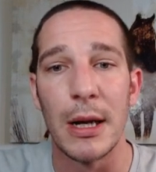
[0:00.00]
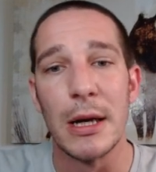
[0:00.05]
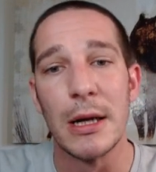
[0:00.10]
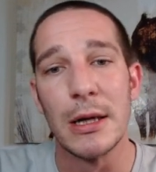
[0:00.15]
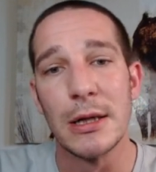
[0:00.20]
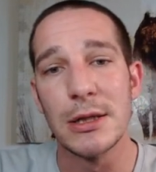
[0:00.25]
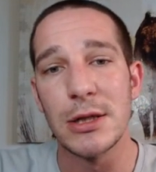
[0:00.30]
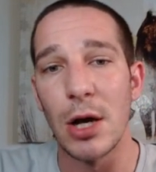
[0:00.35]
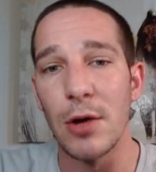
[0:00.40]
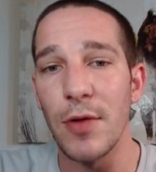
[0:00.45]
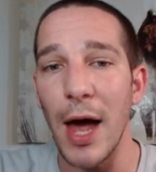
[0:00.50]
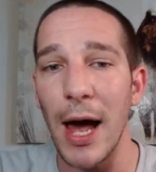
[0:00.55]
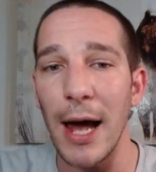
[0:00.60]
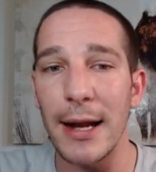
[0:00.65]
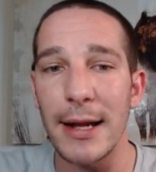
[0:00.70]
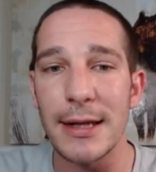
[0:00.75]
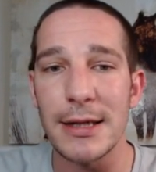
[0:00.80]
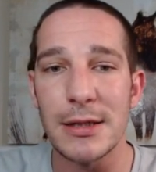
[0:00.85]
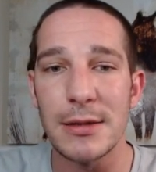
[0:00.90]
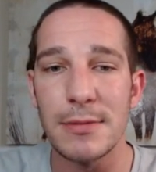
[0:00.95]
So that
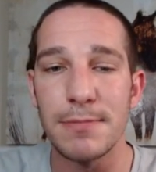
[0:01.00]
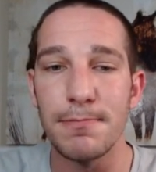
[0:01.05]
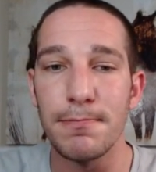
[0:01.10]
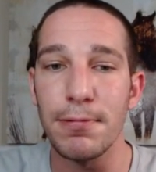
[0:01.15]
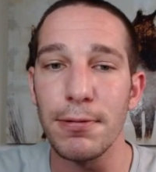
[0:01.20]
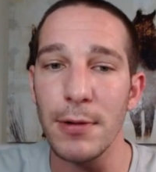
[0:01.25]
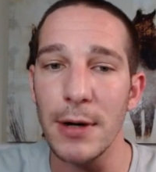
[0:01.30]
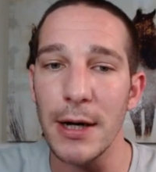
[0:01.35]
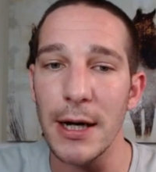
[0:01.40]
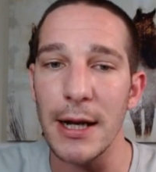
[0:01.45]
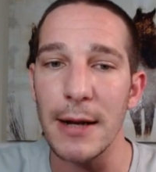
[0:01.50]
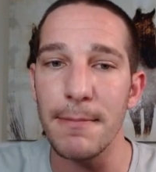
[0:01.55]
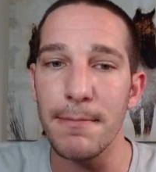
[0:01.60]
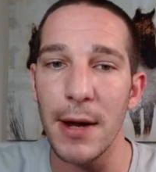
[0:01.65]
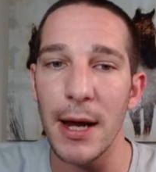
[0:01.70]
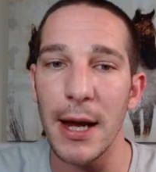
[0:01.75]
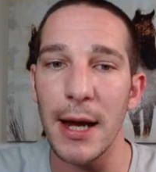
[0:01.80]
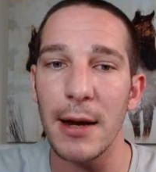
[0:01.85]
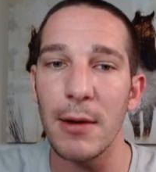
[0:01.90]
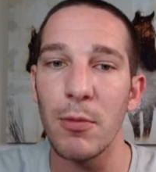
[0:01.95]
is pretty
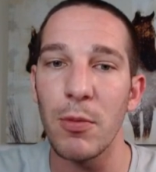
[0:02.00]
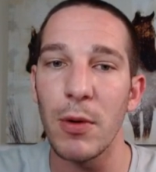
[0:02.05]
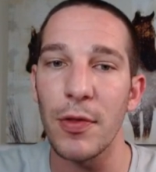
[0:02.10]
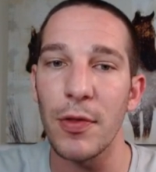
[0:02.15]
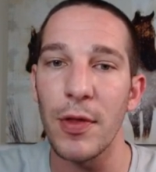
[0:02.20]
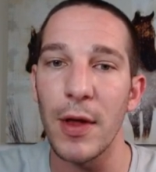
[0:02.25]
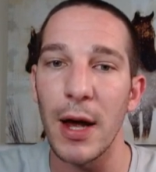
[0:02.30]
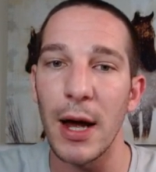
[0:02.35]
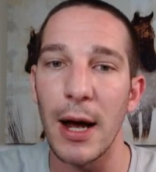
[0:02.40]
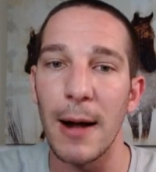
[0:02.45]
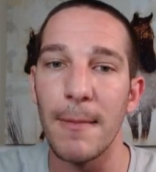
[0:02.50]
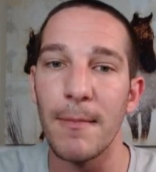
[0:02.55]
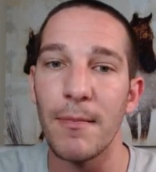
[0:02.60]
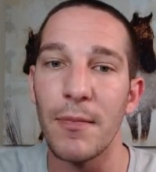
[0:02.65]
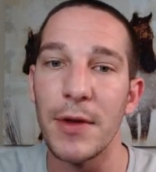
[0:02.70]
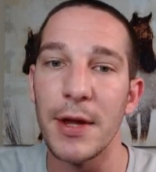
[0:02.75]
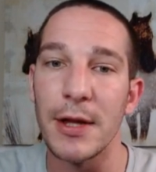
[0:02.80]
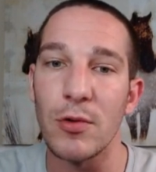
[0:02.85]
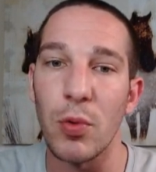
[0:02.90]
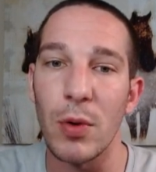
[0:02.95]
big with
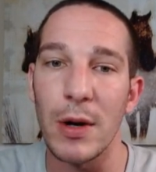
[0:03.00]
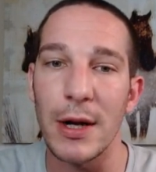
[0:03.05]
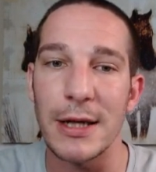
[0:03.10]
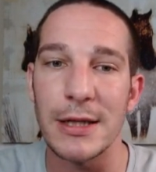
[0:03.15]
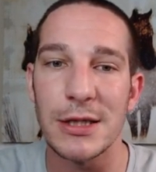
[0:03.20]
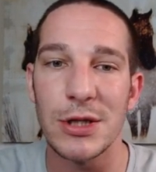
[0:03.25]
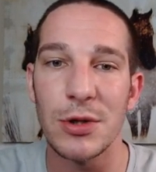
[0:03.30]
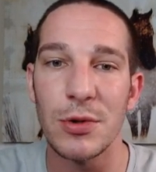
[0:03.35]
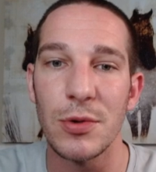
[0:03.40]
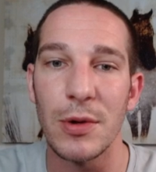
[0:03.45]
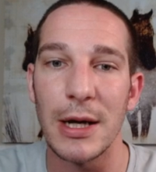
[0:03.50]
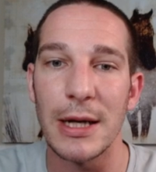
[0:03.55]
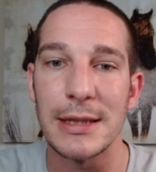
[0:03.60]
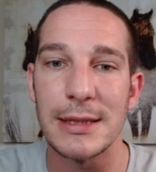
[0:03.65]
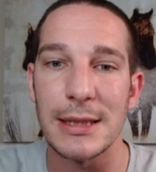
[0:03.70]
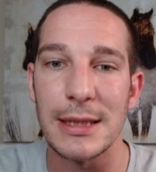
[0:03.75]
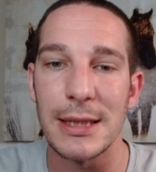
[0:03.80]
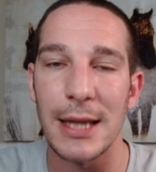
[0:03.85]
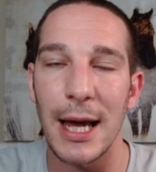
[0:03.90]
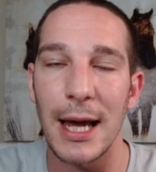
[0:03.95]
the 22
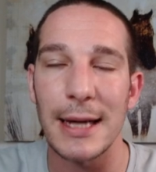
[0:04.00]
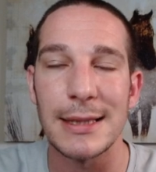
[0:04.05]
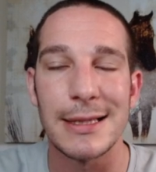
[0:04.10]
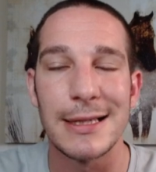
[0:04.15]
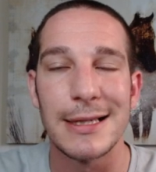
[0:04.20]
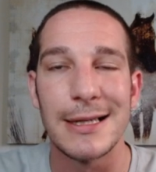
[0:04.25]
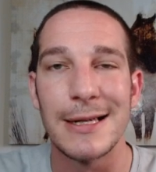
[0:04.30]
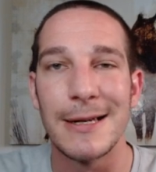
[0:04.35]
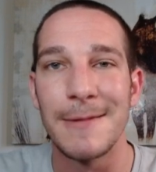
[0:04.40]
intellect.